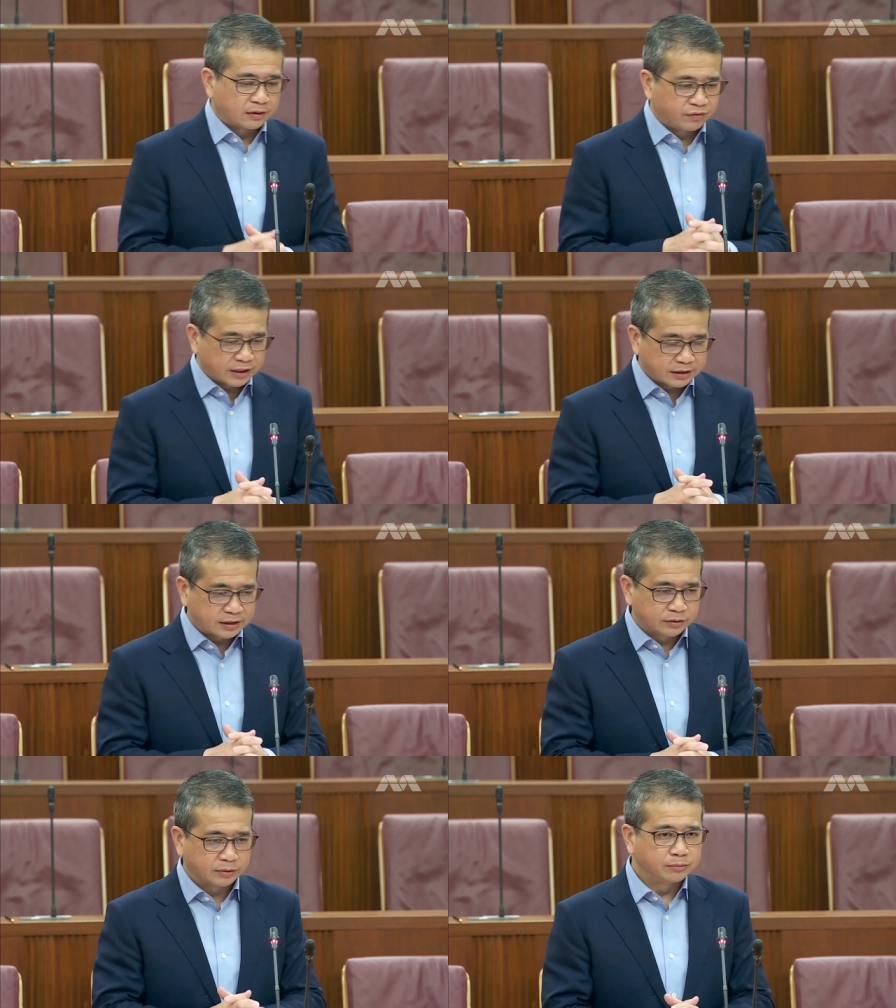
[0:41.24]
The first
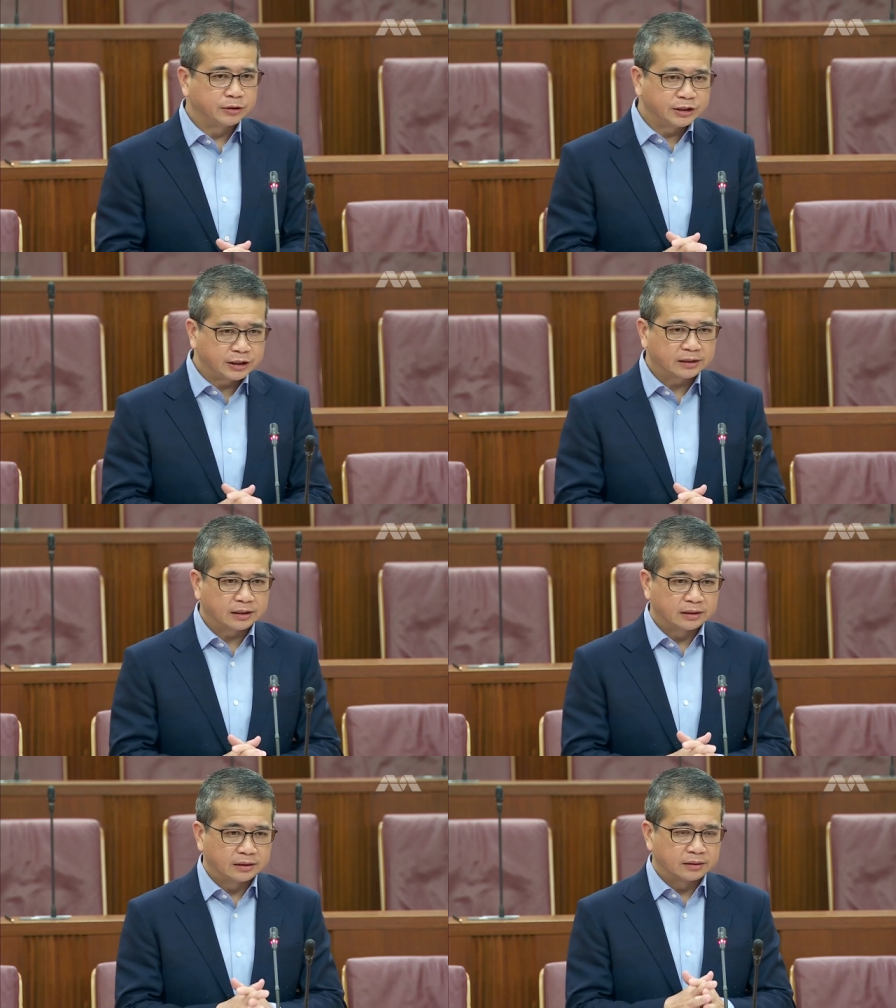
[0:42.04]
is we appreciate
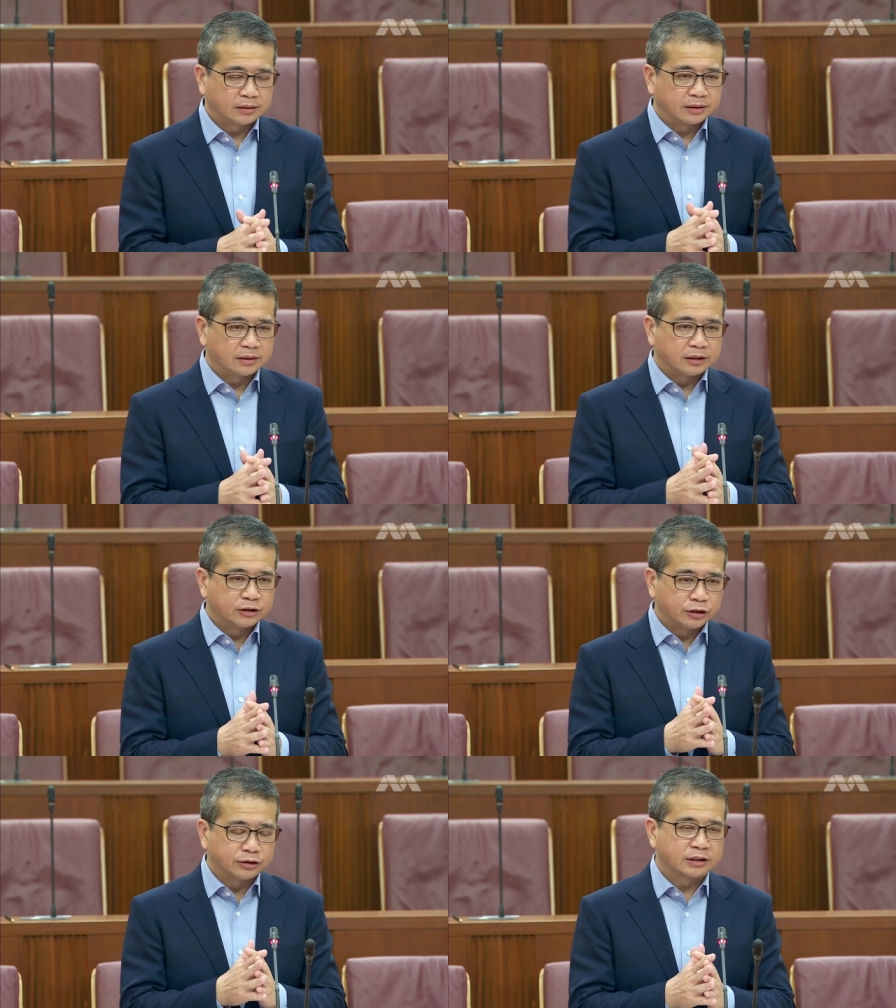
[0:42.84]
that in,
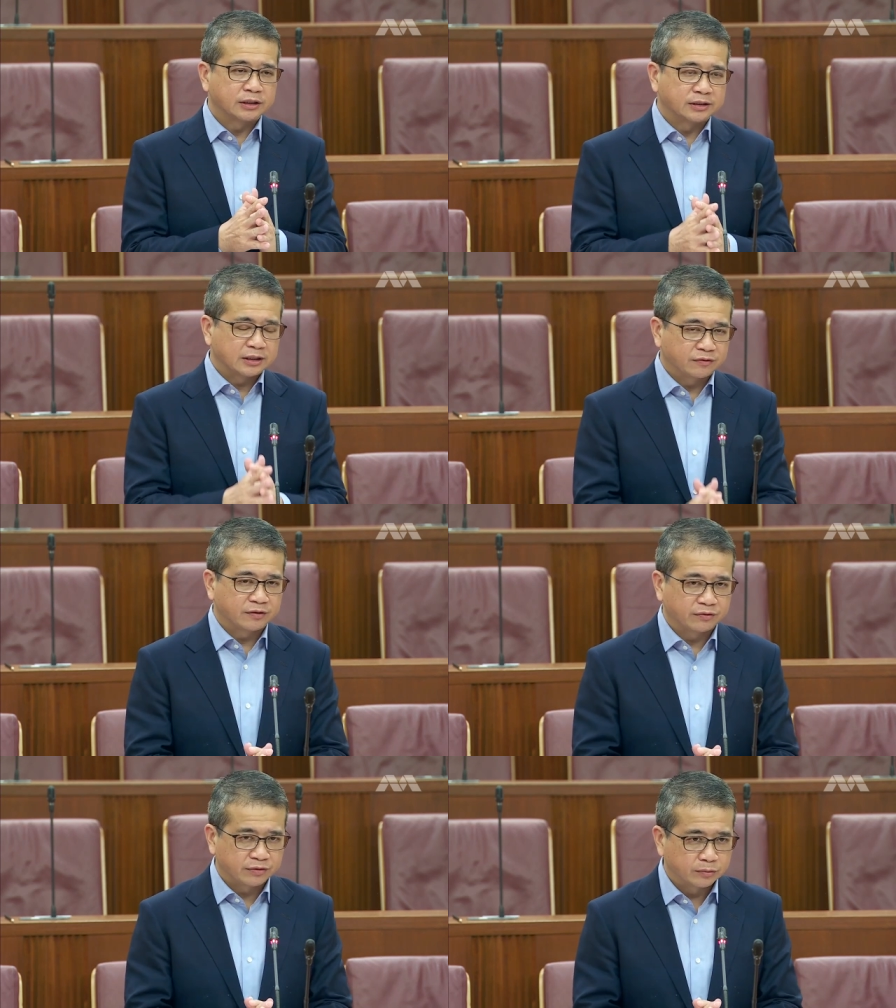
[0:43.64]
introducing the
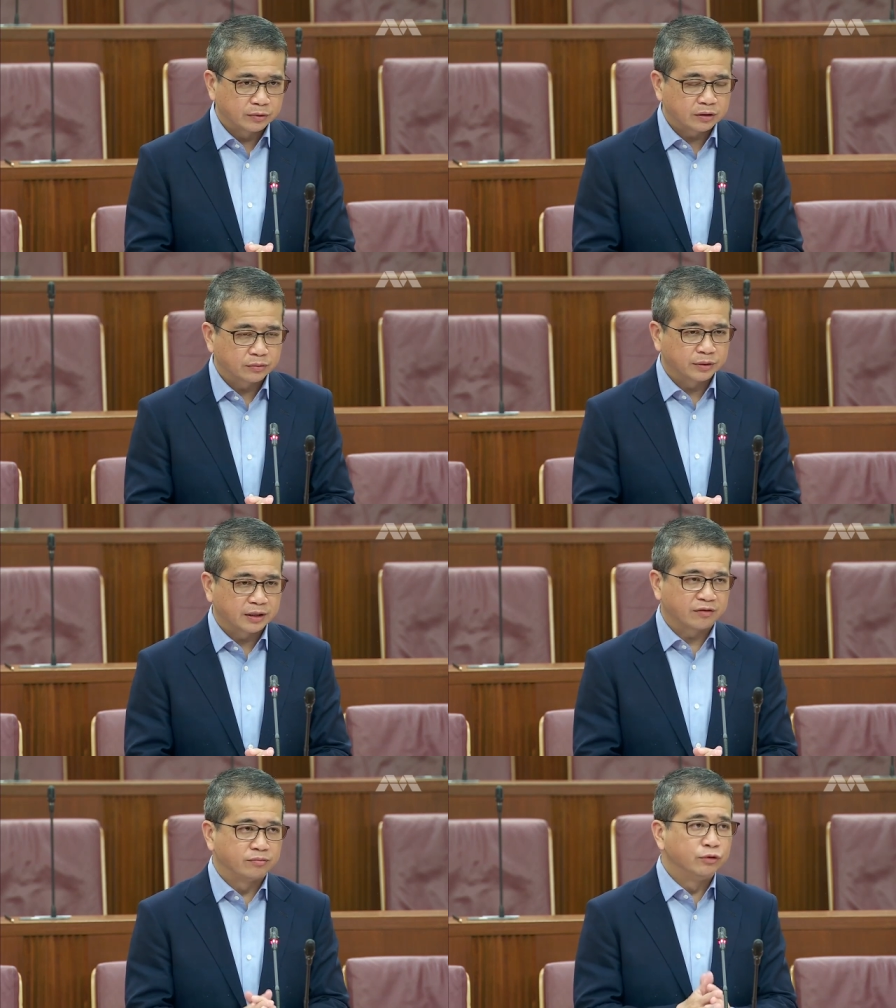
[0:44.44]
CFA framework,
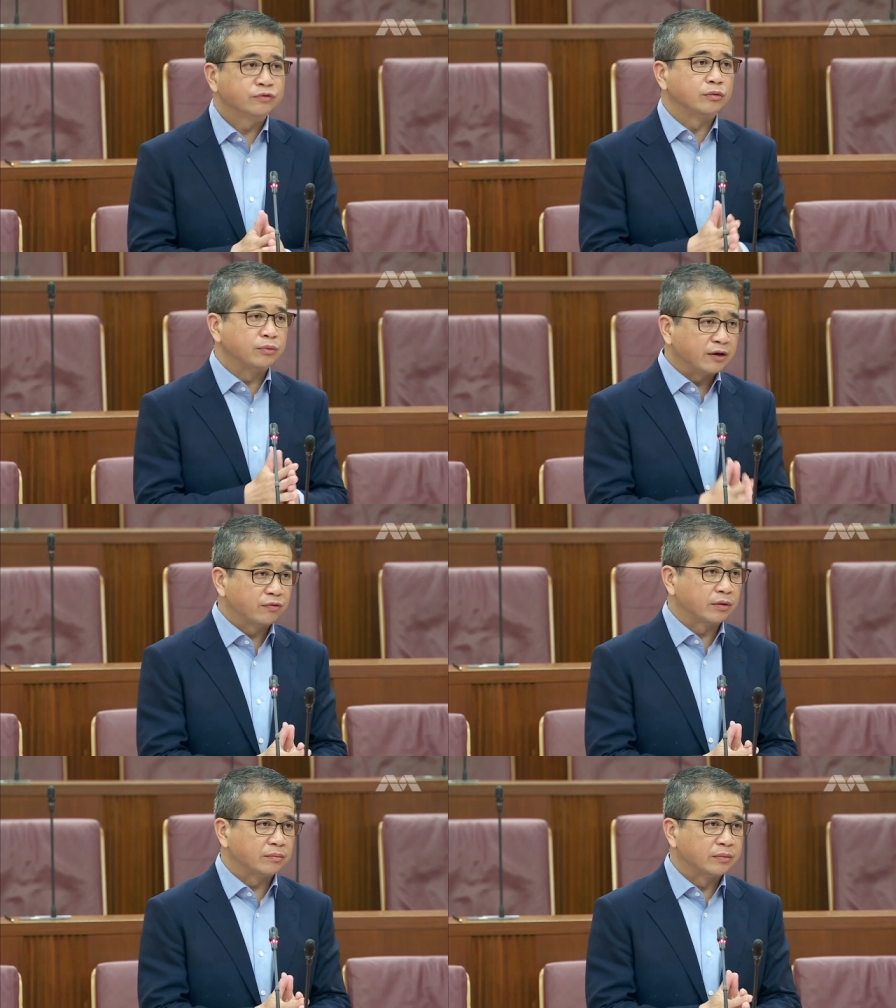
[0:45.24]
we have moved away
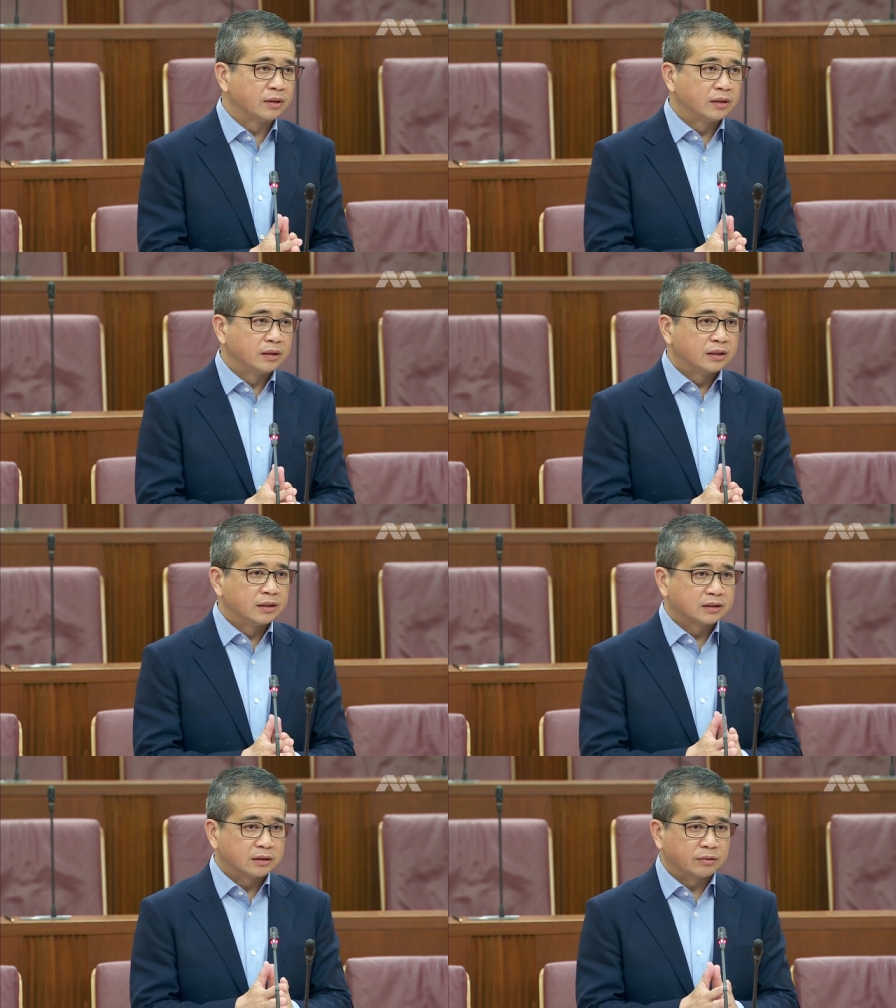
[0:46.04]
from
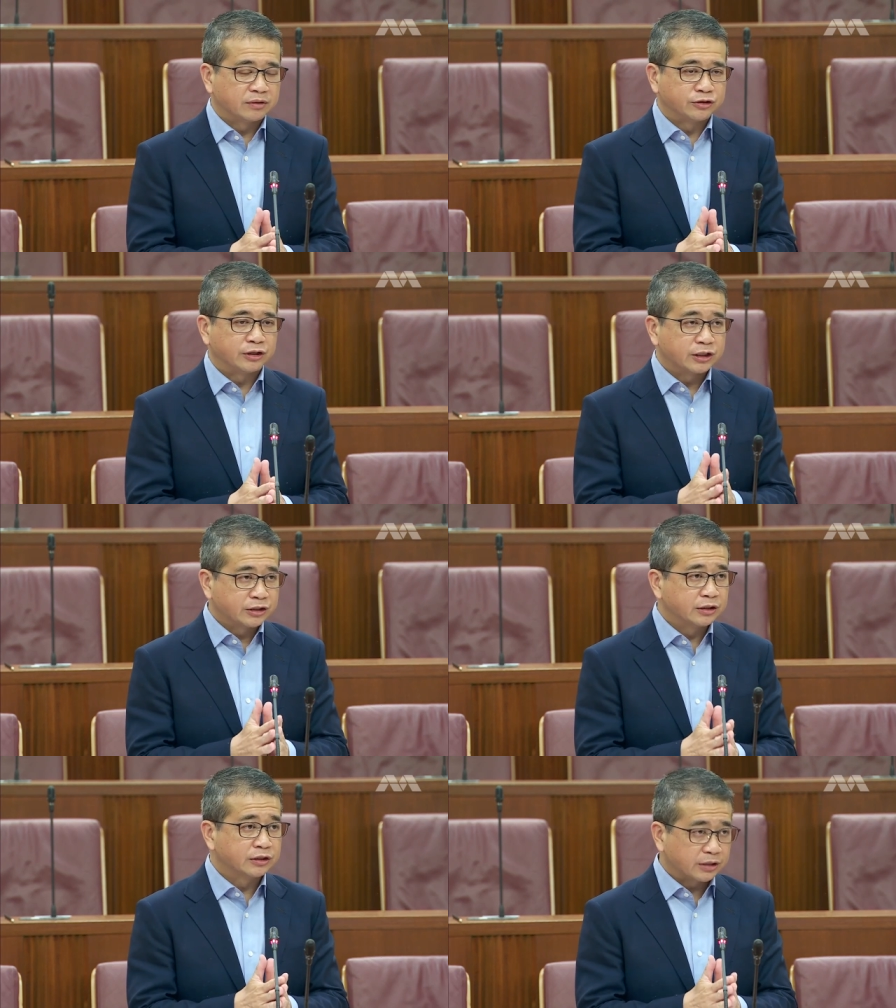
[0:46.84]
some of the
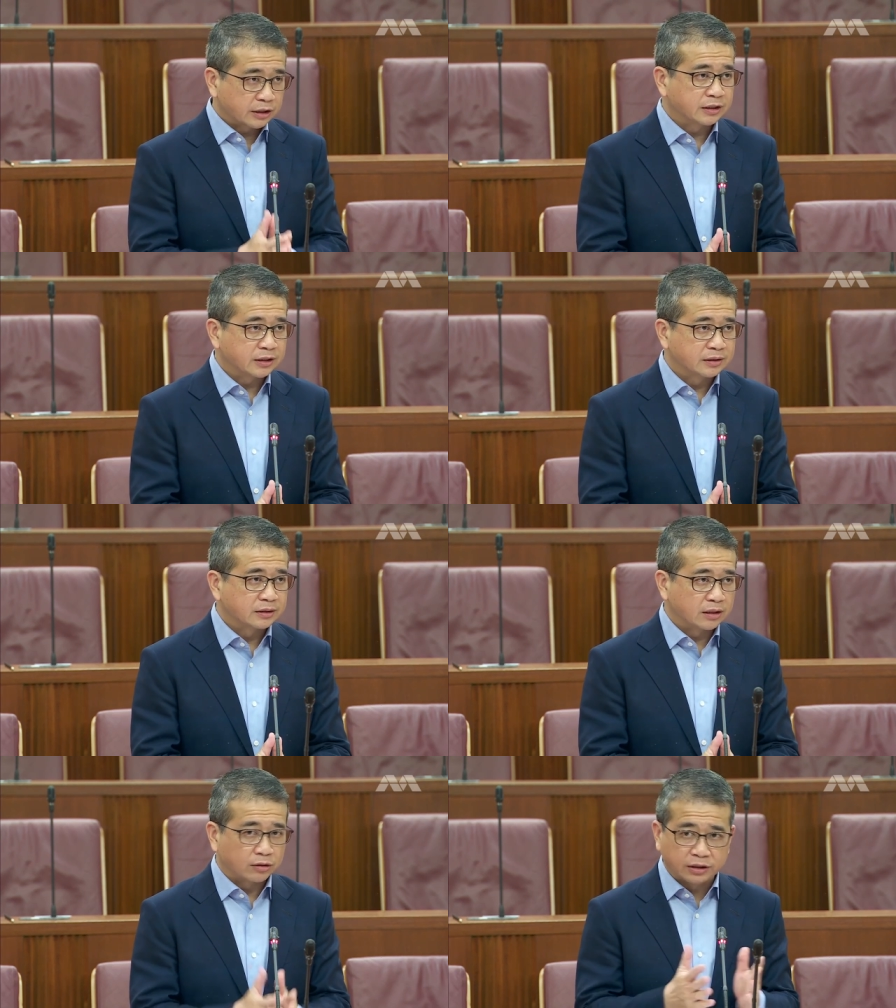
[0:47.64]
traditional
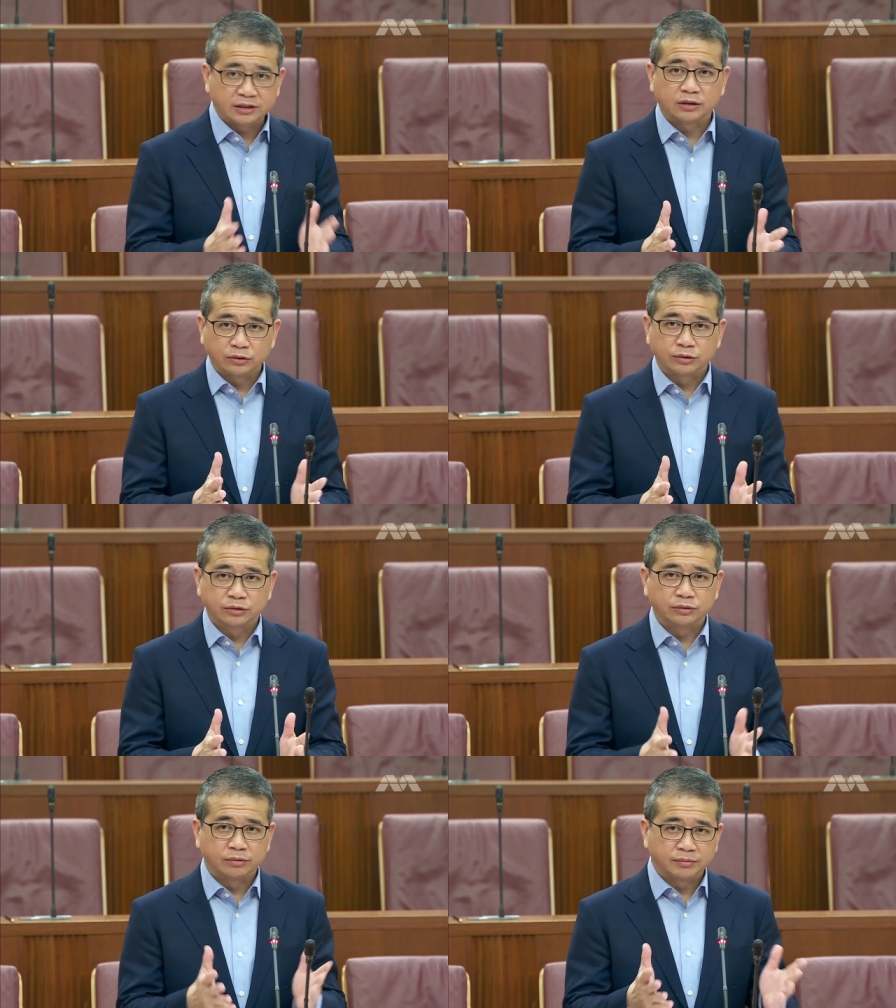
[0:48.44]
structures that lawyers are
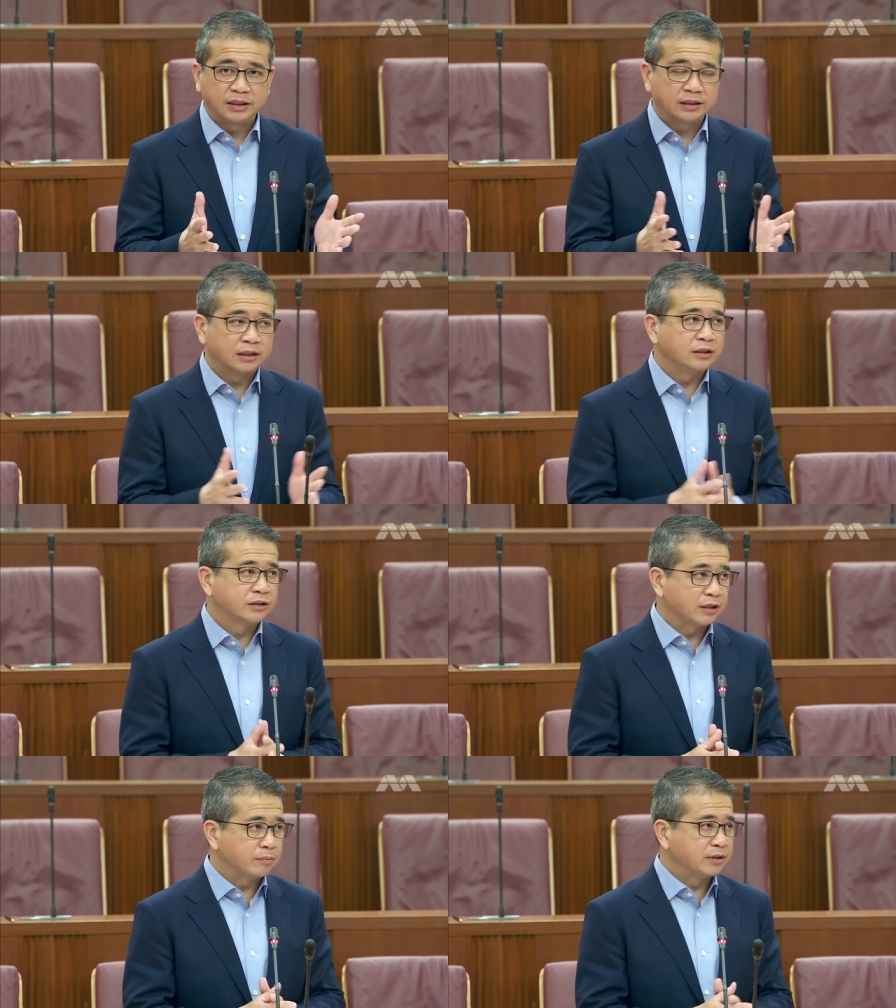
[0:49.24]
used to
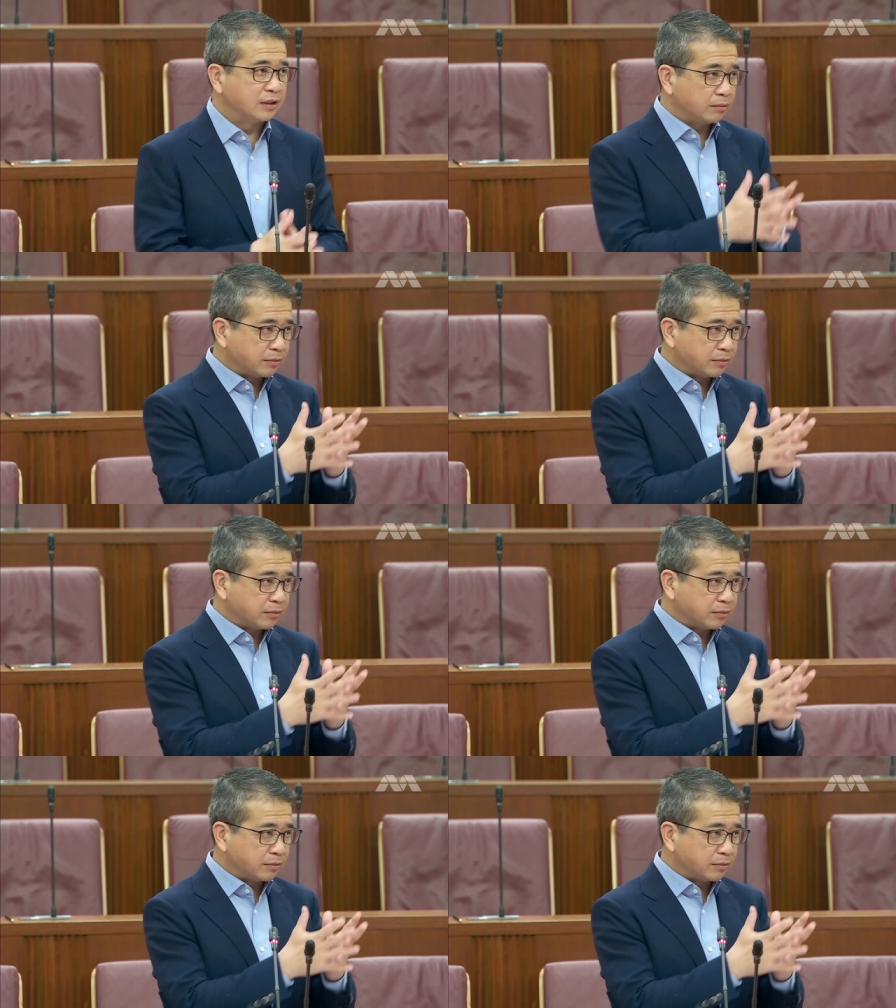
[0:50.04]
maintenance, champerty.